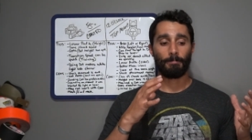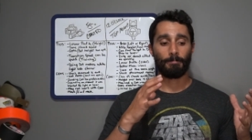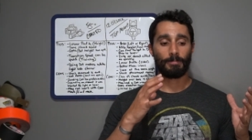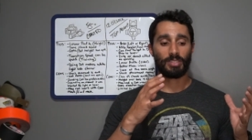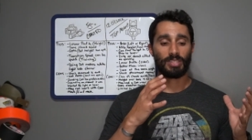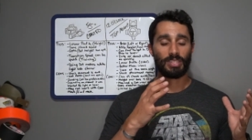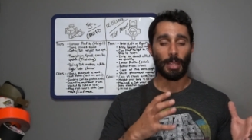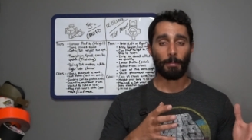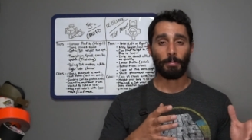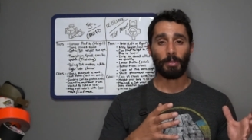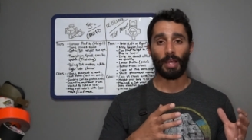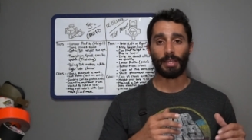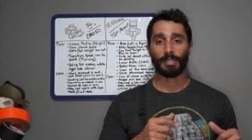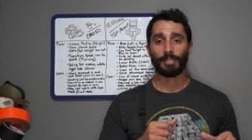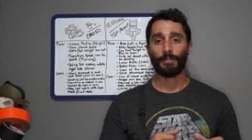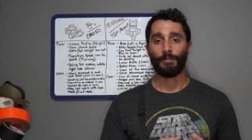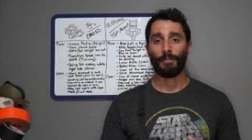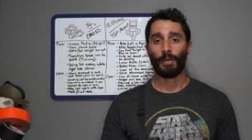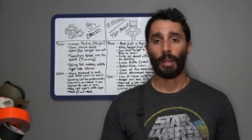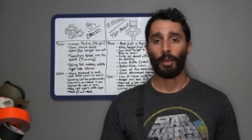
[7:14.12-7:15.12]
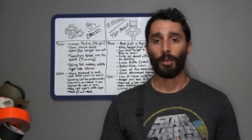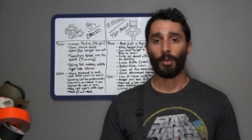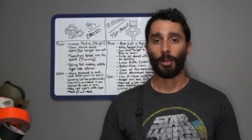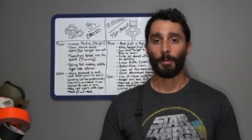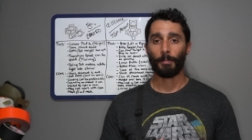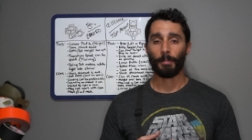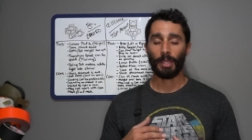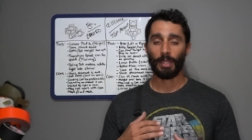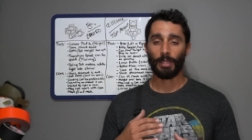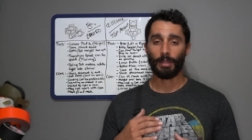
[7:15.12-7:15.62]
stabilize the
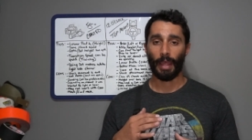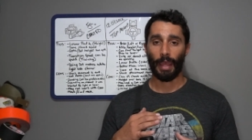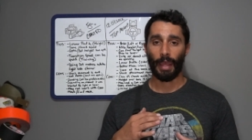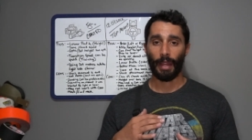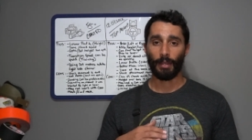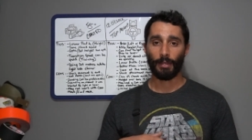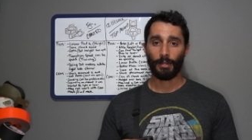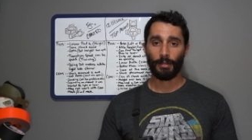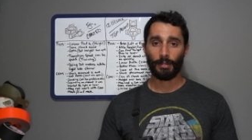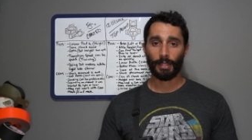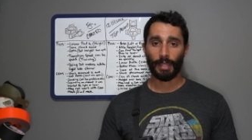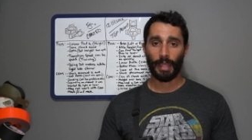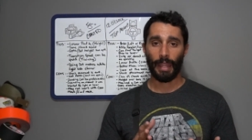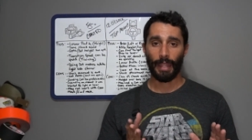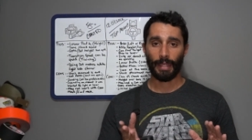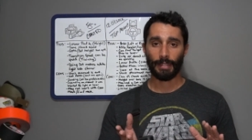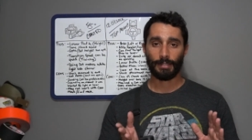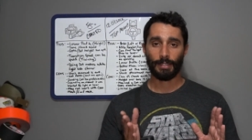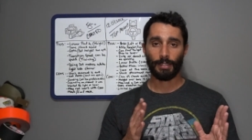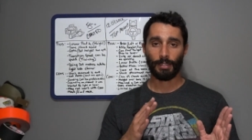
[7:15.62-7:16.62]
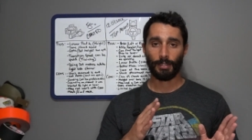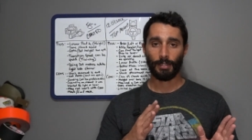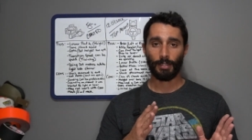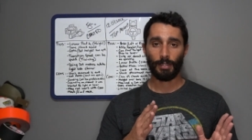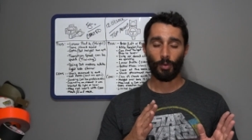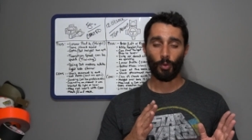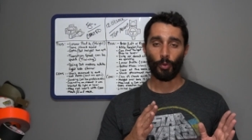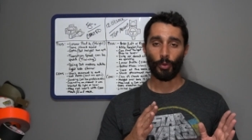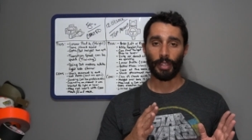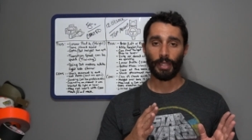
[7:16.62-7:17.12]
firearm in that canted
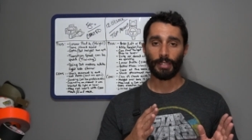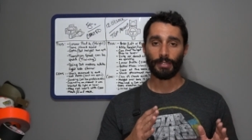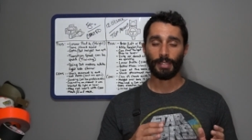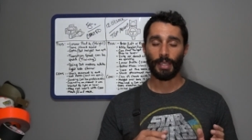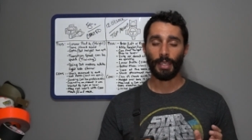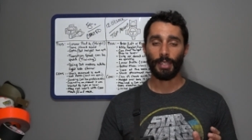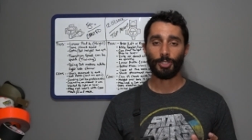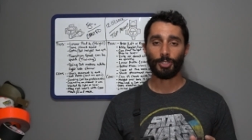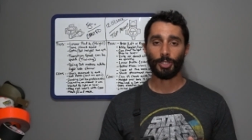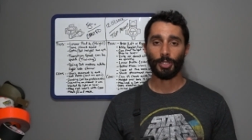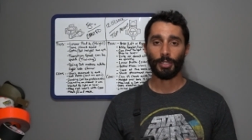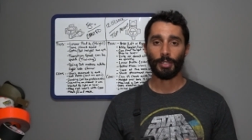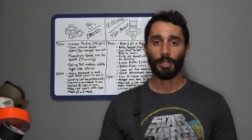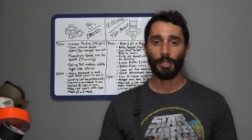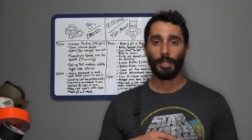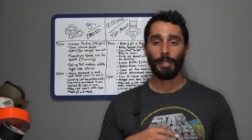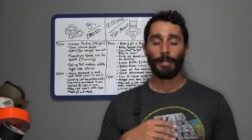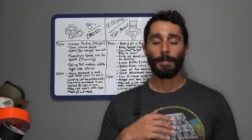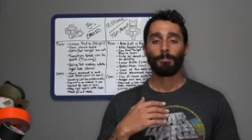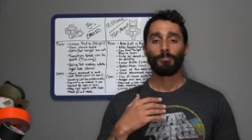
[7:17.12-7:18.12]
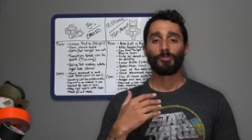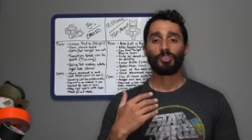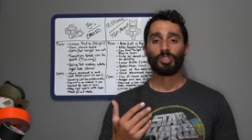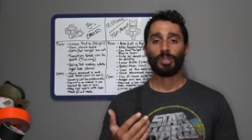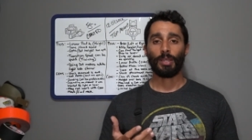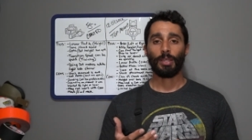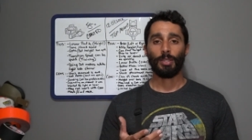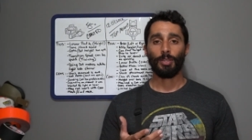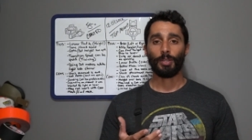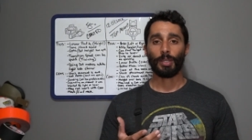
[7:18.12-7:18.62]
orientation so
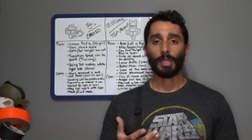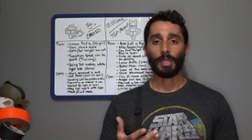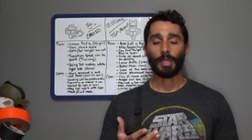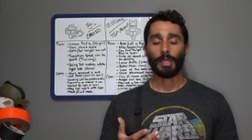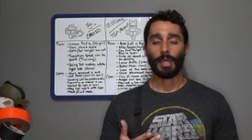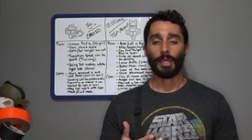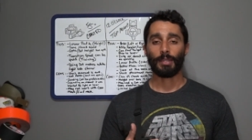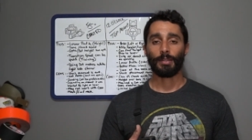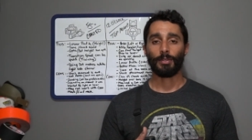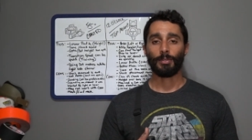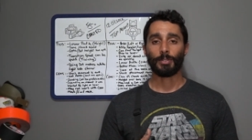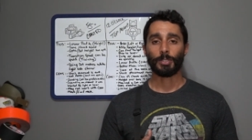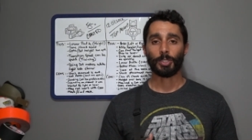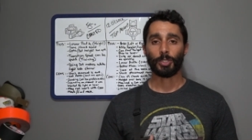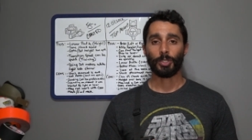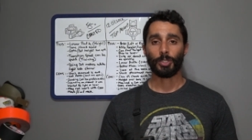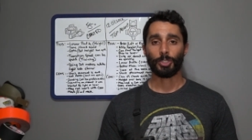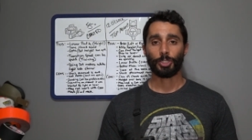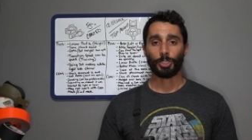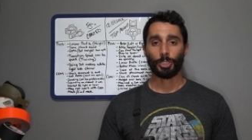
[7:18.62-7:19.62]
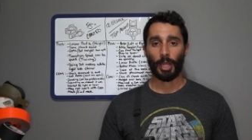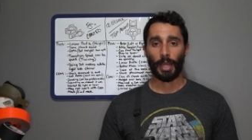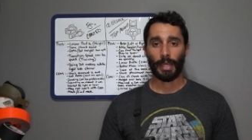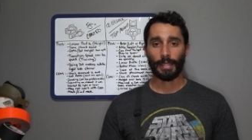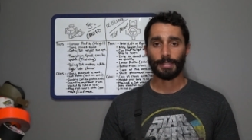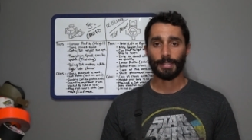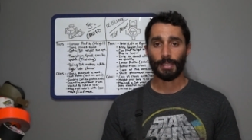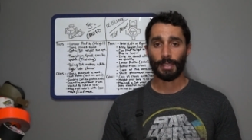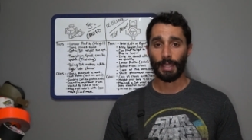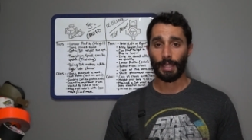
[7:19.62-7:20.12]
that you can get those good
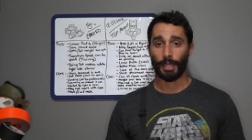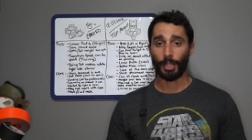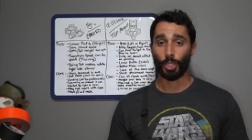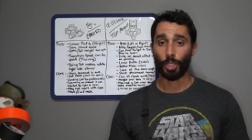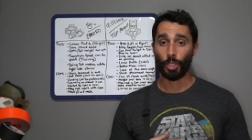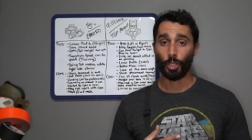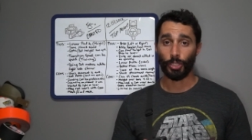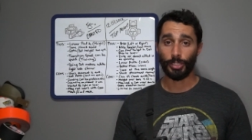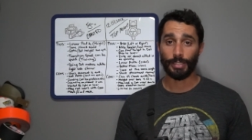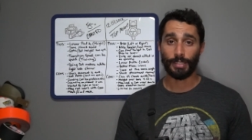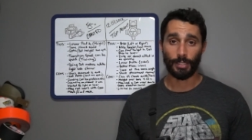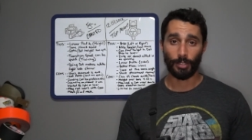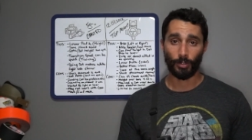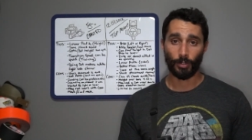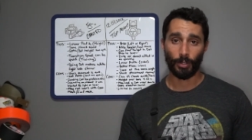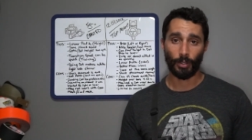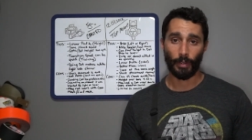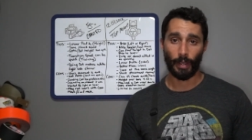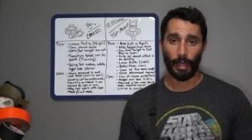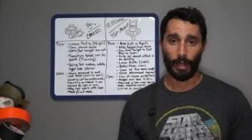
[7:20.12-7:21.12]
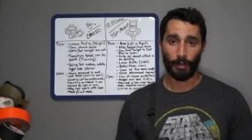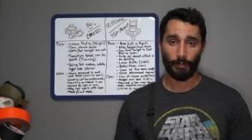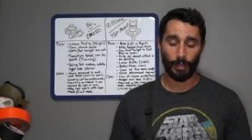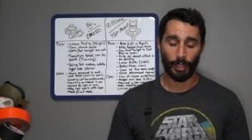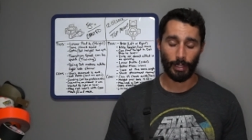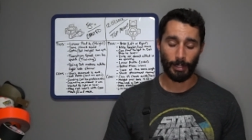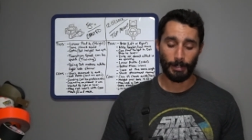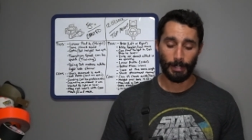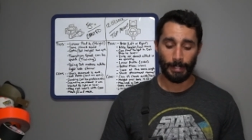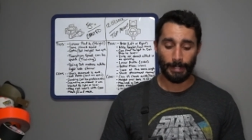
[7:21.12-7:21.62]
shots and get a good zero out of
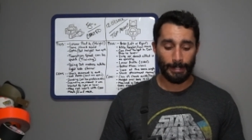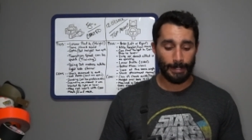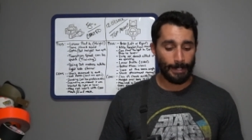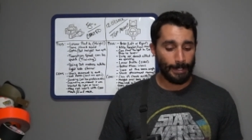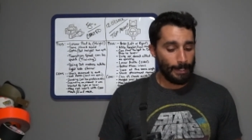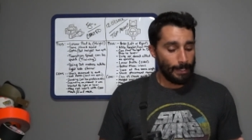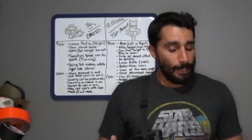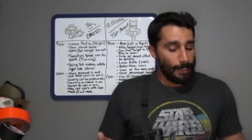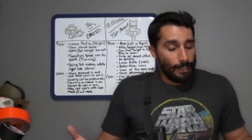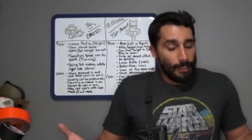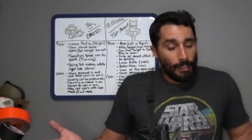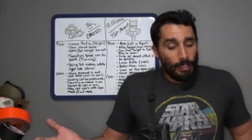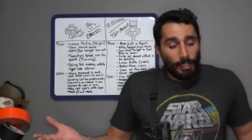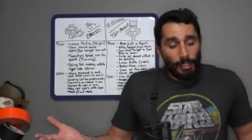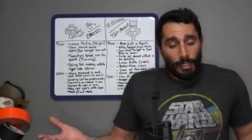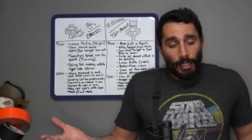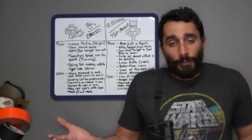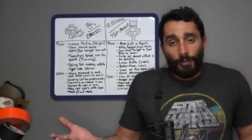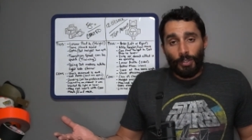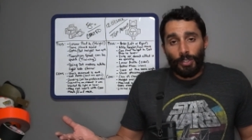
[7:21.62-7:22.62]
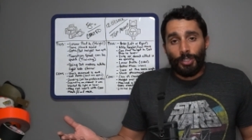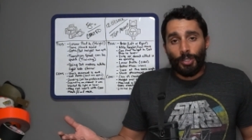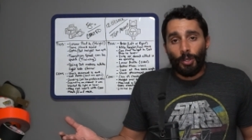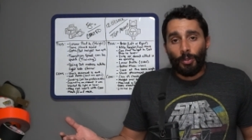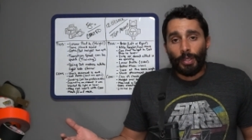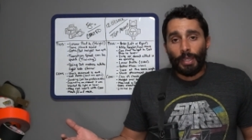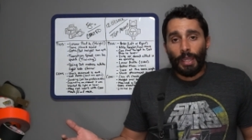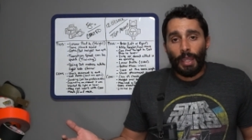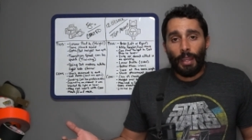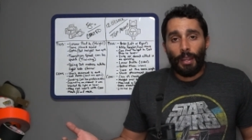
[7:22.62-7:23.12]
it. If you
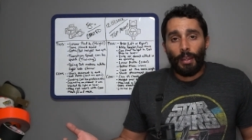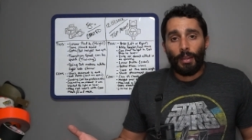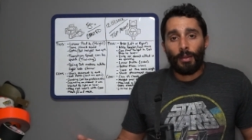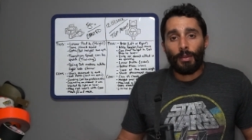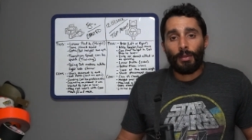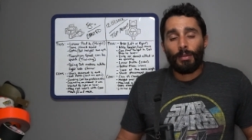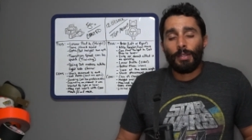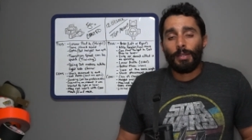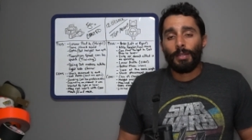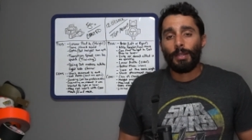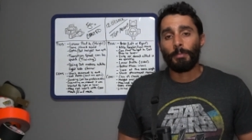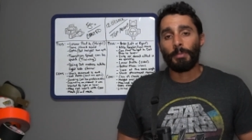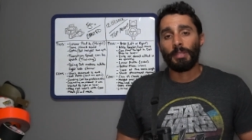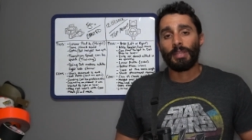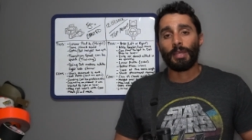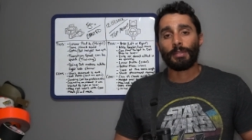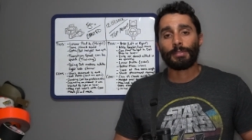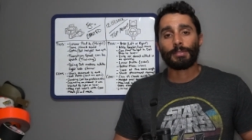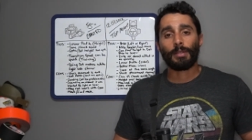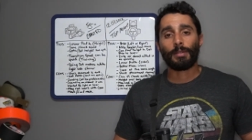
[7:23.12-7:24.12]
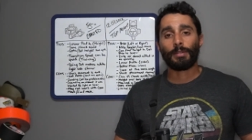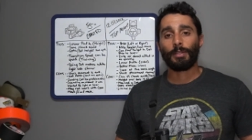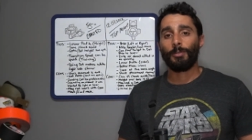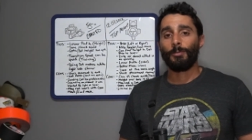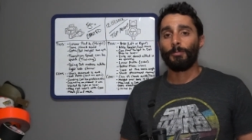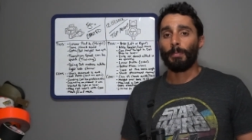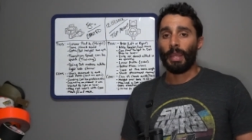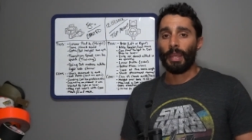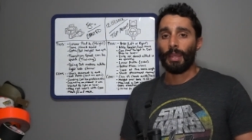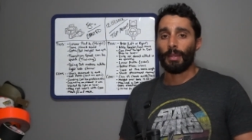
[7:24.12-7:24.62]
don't care, I mean, that's on
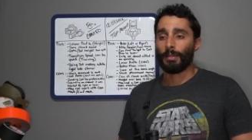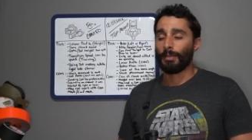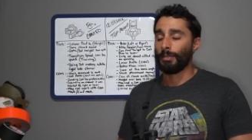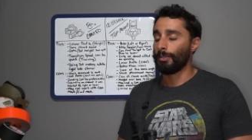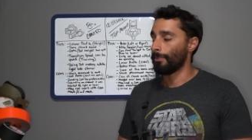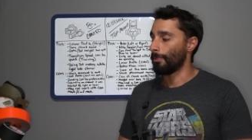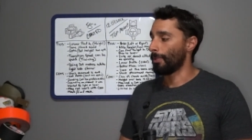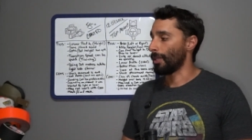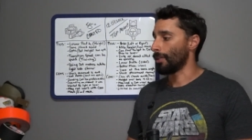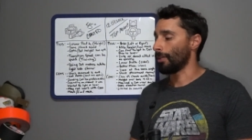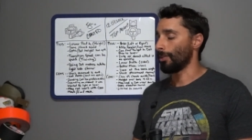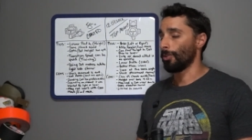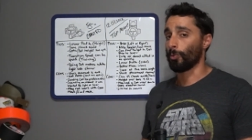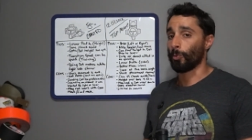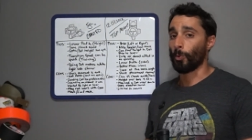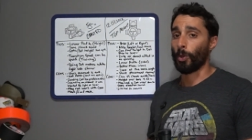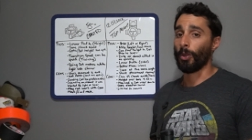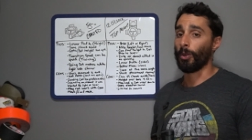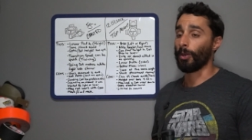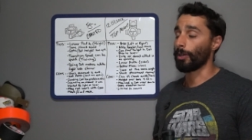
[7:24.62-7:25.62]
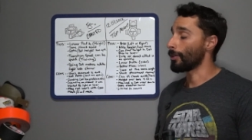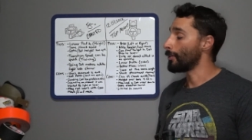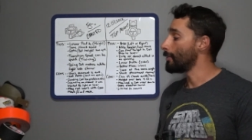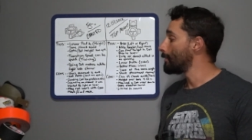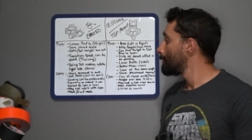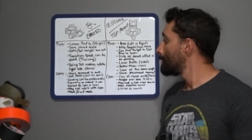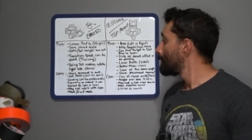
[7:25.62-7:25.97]
you, man, but you're wrong.